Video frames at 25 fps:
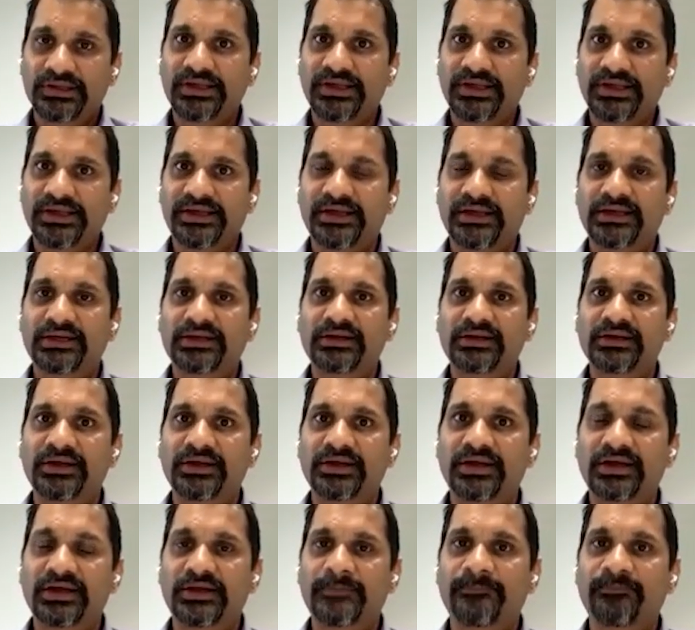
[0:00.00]
And
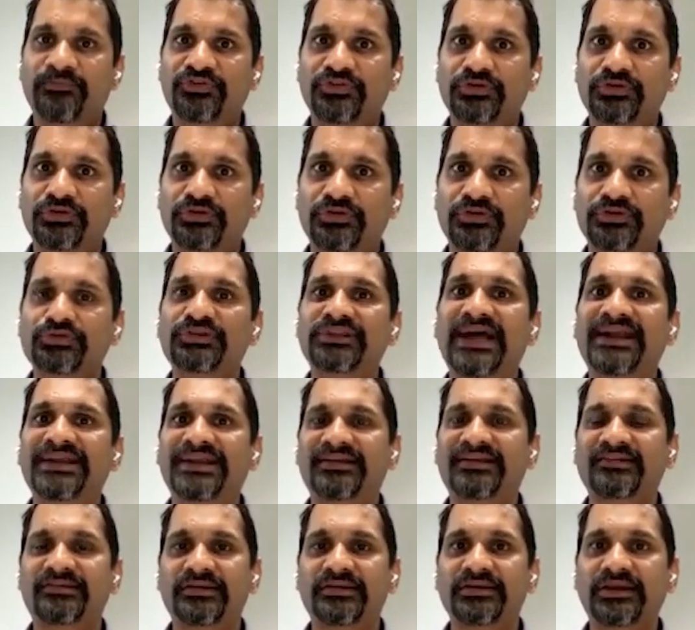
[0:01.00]
so to
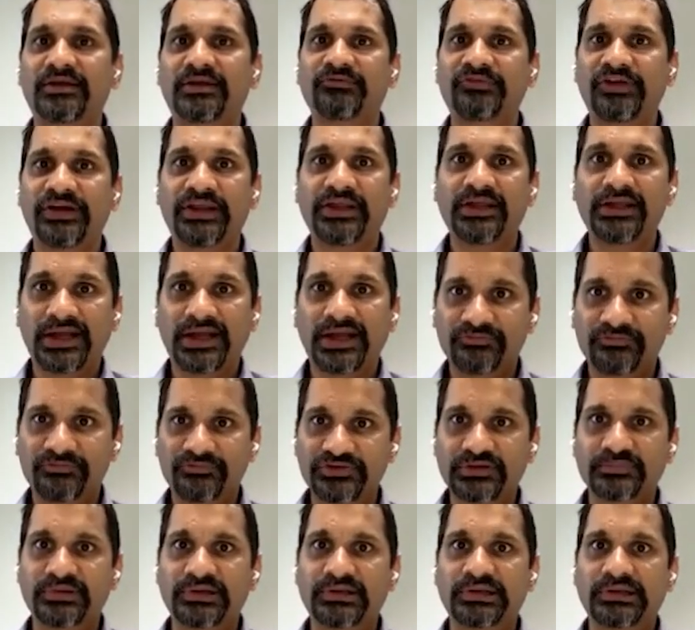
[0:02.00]
that extent, I'm very
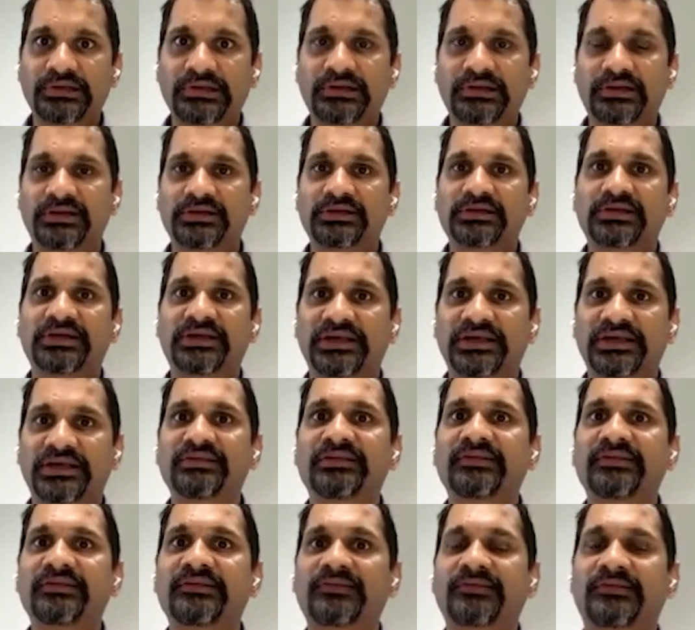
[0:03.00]
comfortable
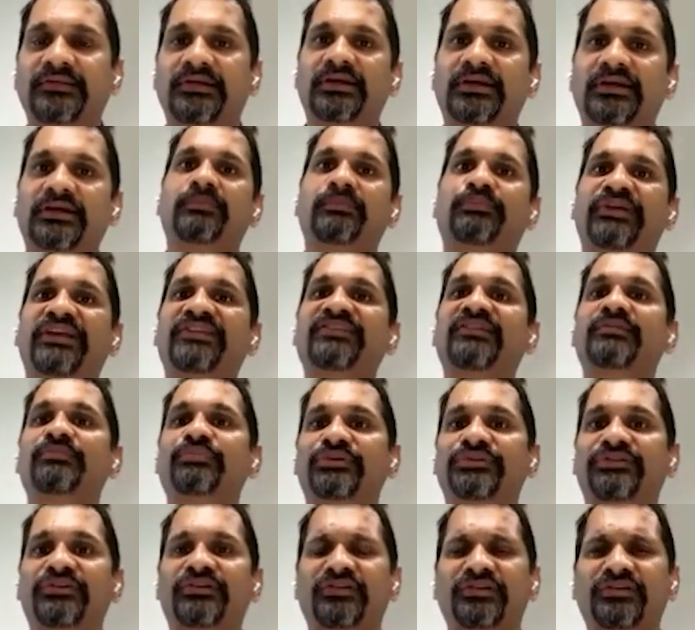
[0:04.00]
in this present
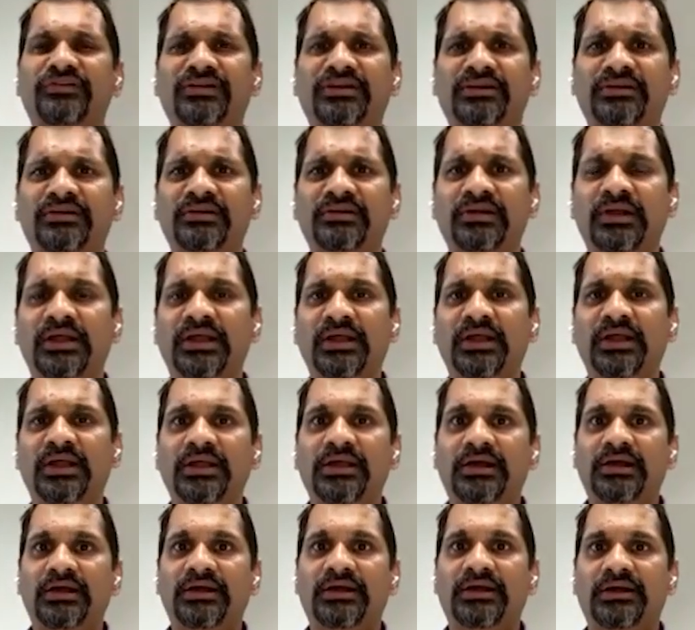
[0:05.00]
position. And
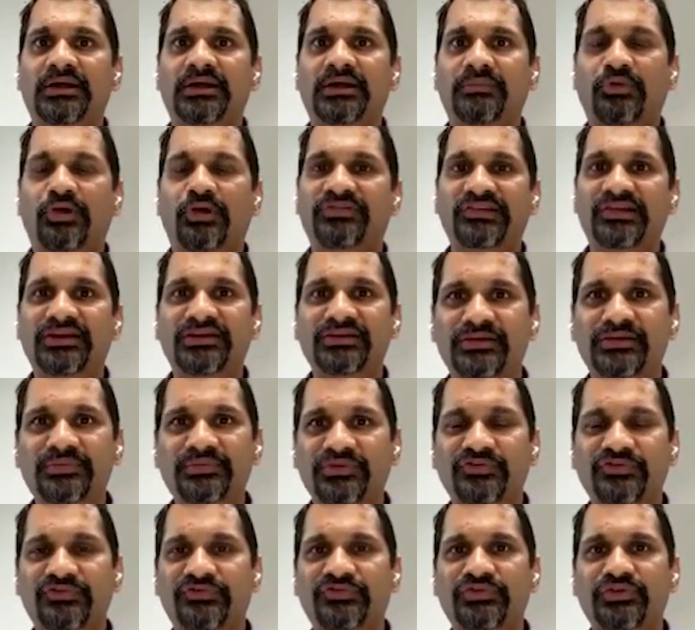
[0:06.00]
obviously, in
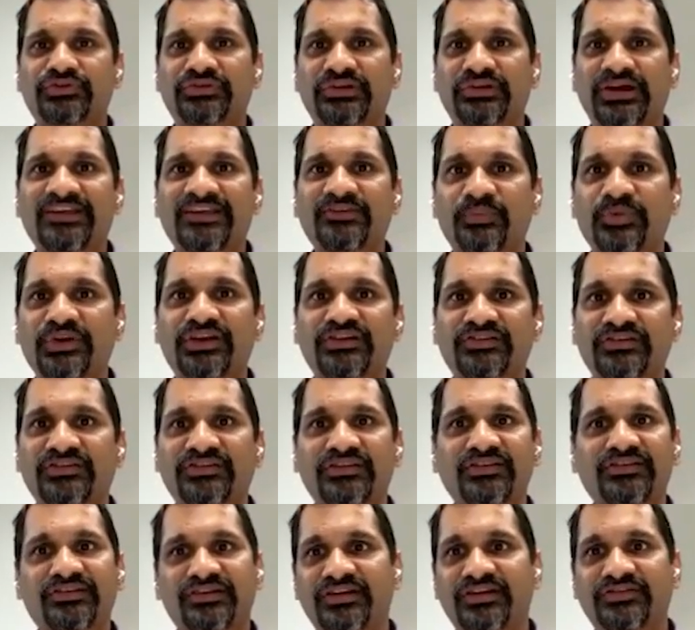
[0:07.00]
terms of future
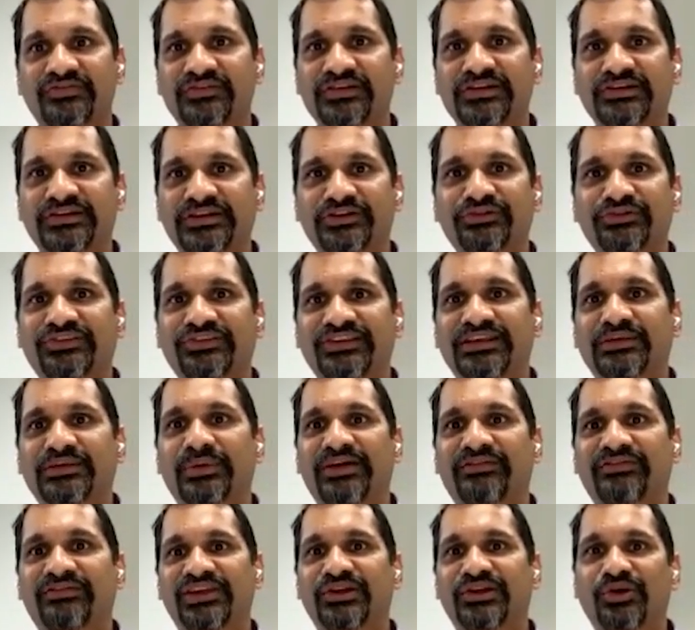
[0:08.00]
aspirations and stuff, we need to see
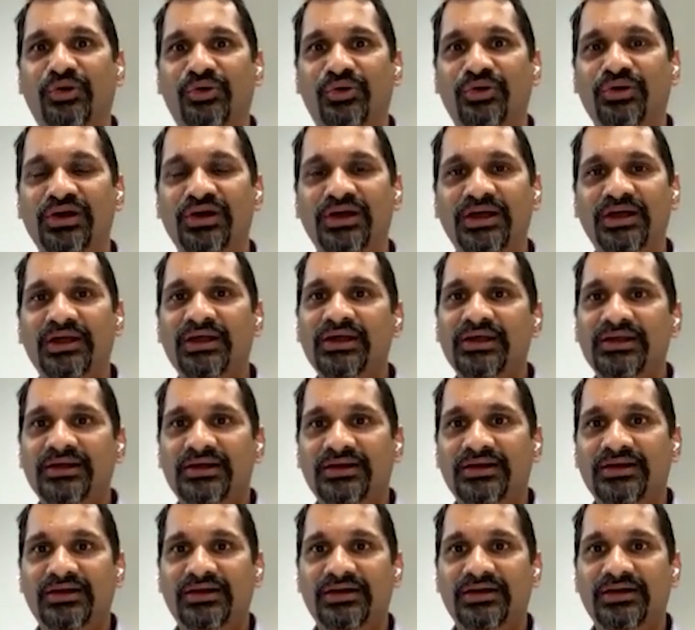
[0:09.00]
where we go.
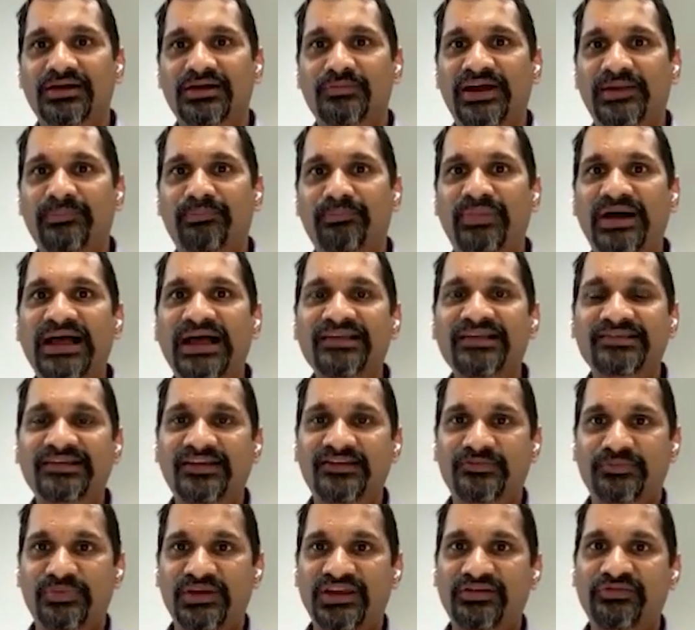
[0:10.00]
My past
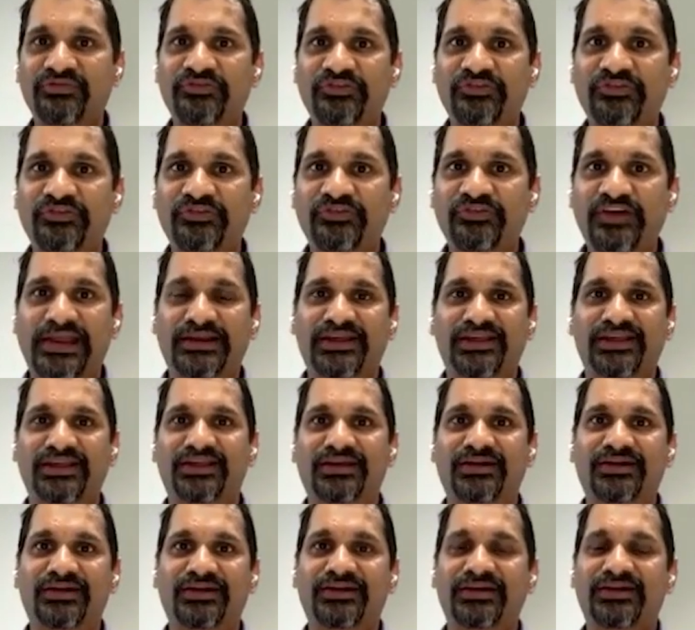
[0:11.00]
has been
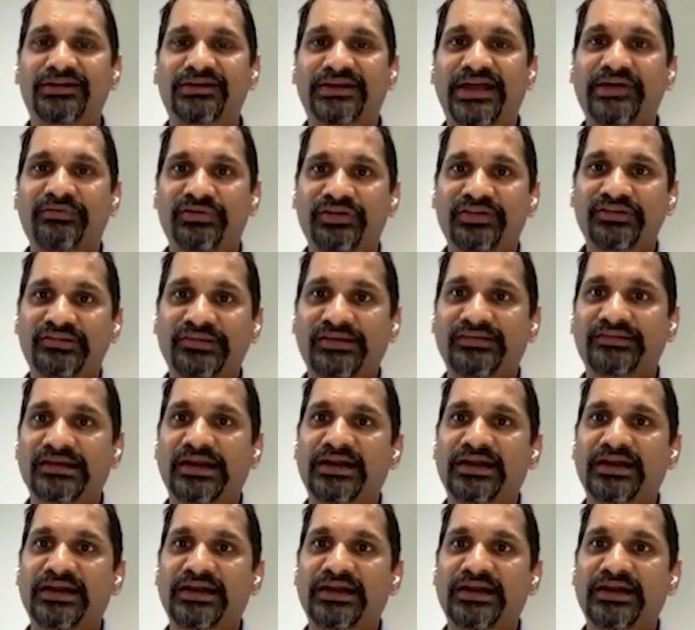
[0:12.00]
fairly diverse.